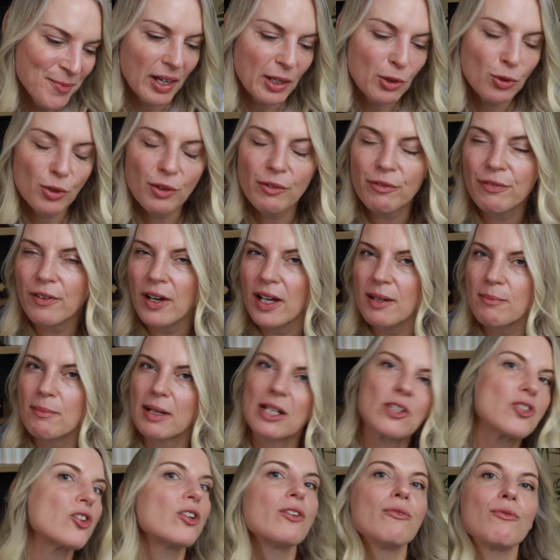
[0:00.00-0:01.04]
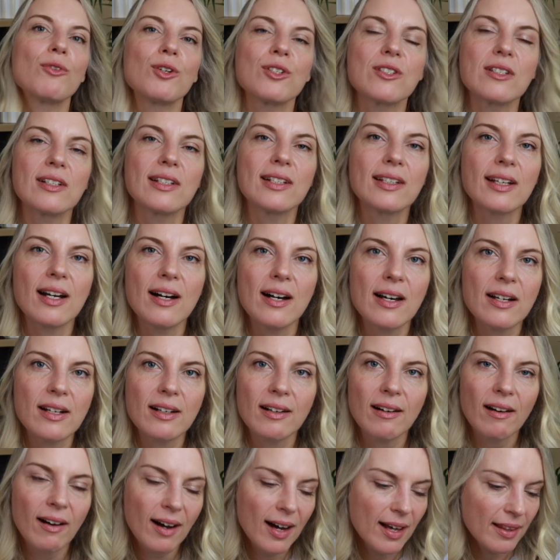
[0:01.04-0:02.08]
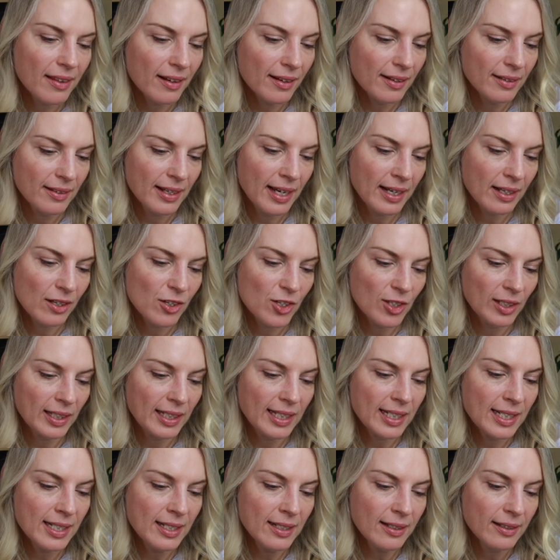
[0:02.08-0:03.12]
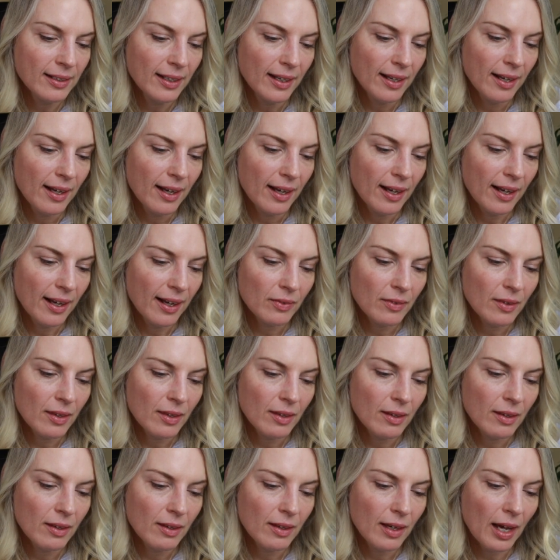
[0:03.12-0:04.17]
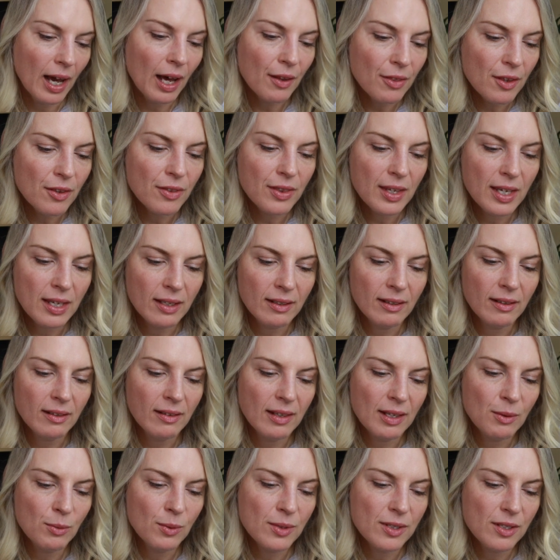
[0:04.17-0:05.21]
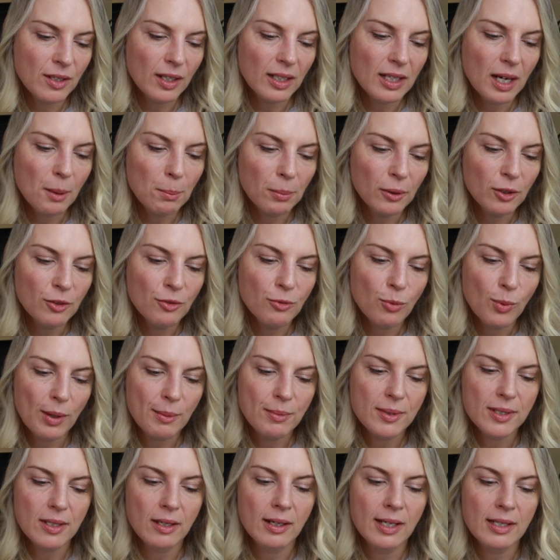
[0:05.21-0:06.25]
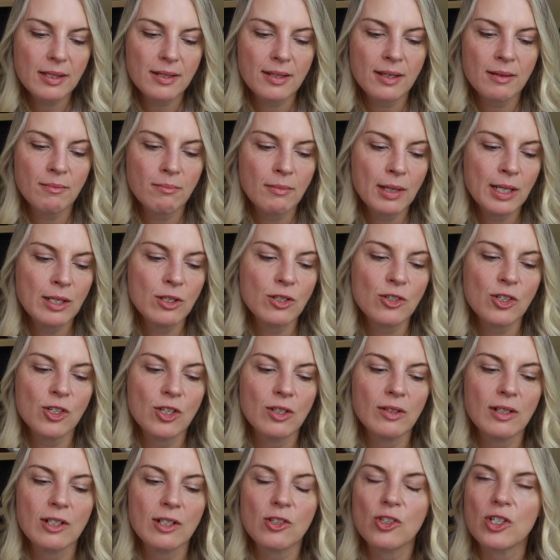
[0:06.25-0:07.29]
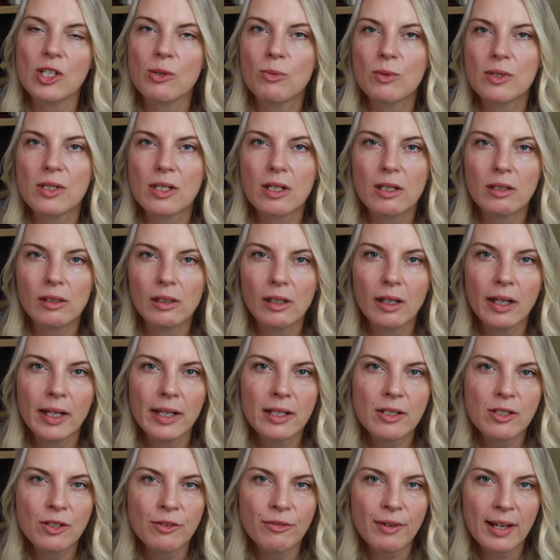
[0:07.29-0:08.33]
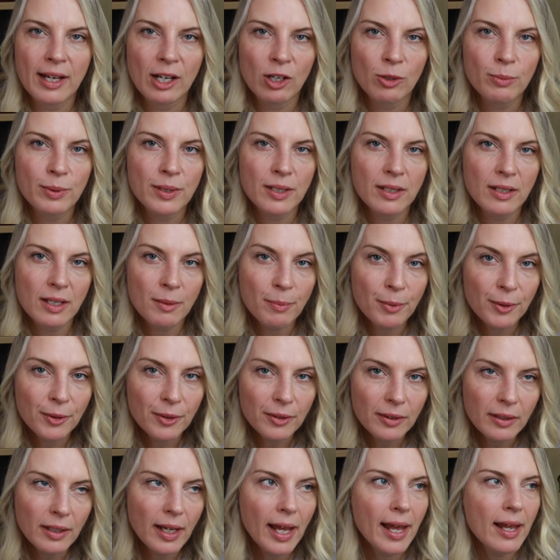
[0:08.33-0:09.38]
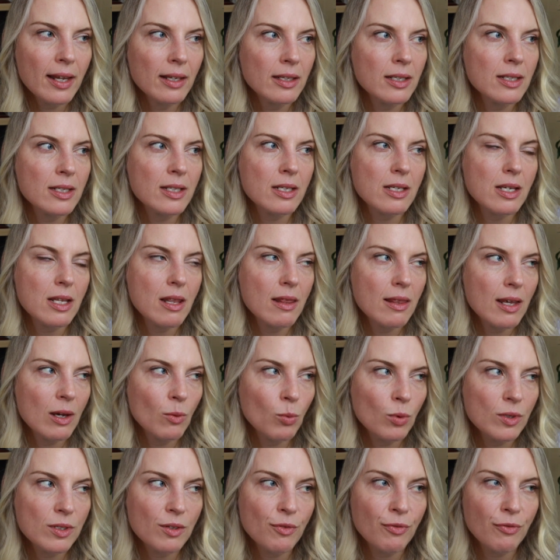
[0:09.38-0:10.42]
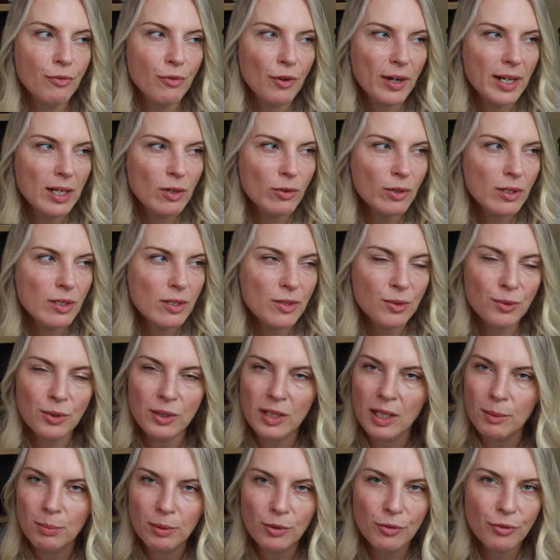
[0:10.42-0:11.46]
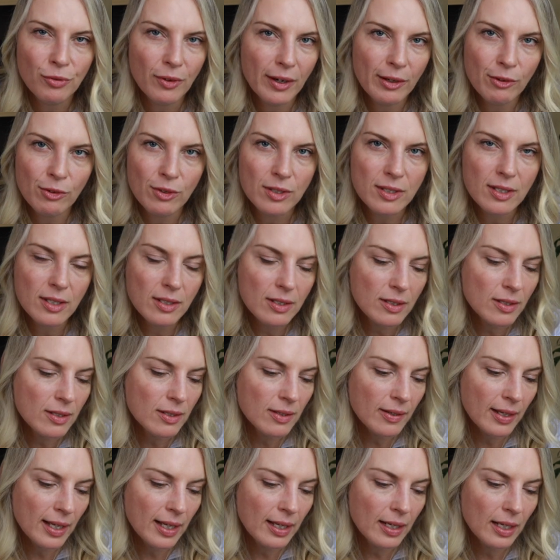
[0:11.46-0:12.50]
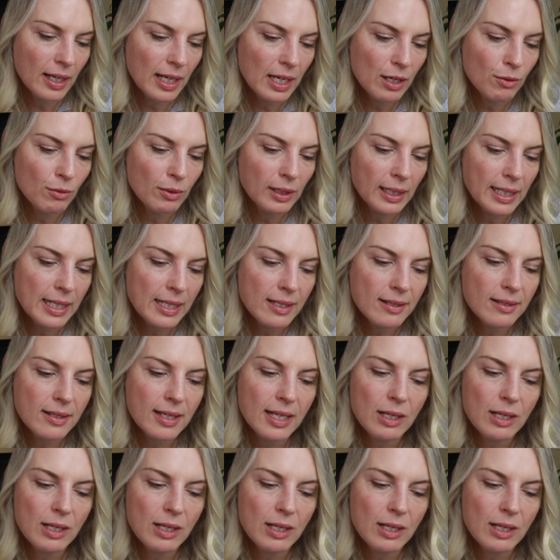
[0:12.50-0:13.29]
I couldn't find much on Rosalynn Carter either, actually, other than there was a couple of websites that mentioned that she was a client of Albert Nipon and there was a fragrance or a couple of fragrances that he released.